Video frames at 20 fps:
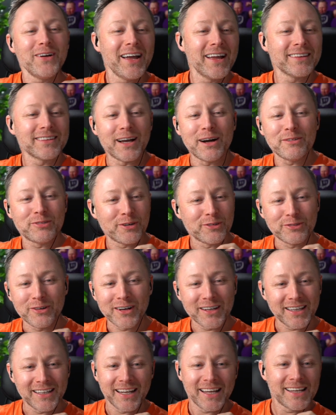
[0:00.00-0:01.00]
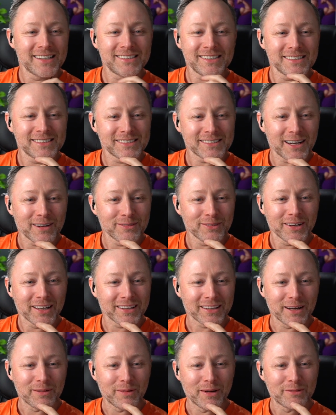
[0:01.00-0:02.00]
heard that for fucking ages. I've not heard
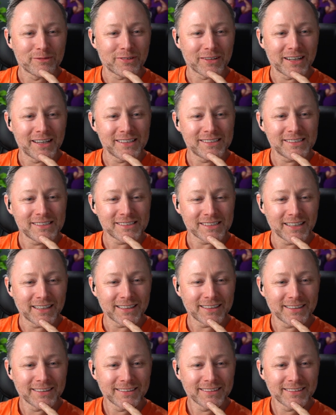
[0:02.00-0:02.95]
that one for ages, aye.